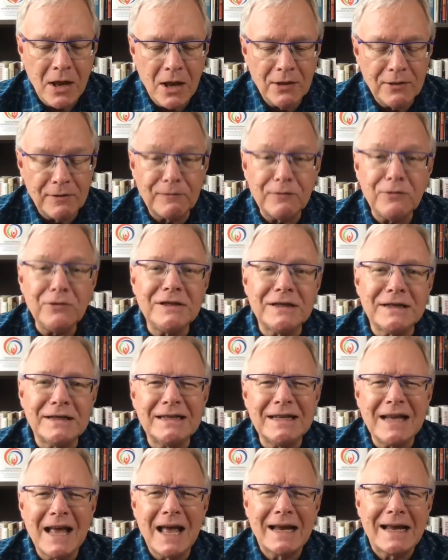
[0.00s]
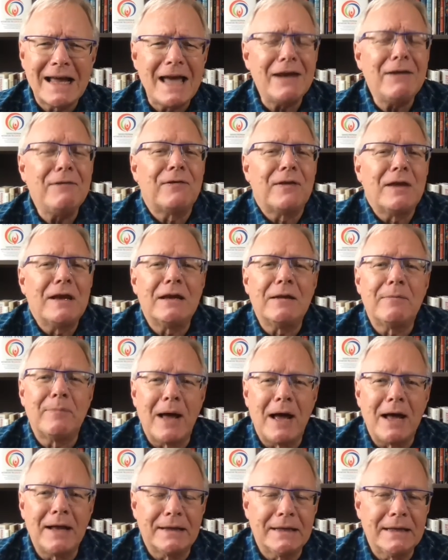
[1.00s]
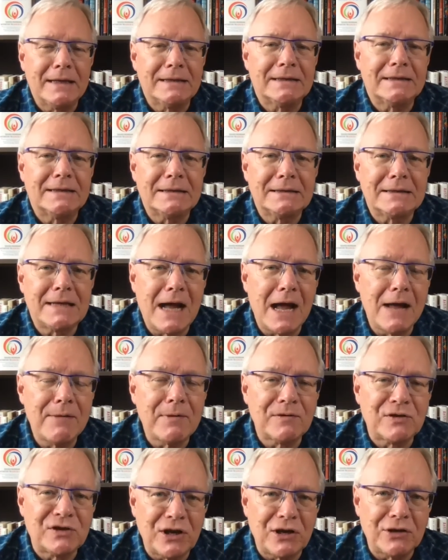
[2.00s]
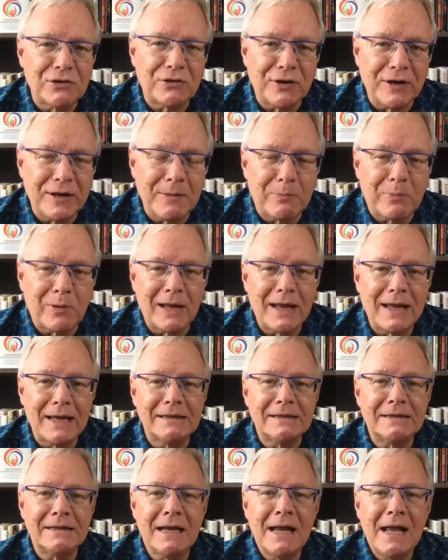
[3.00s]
The first is kind of think about this time of sheltering in place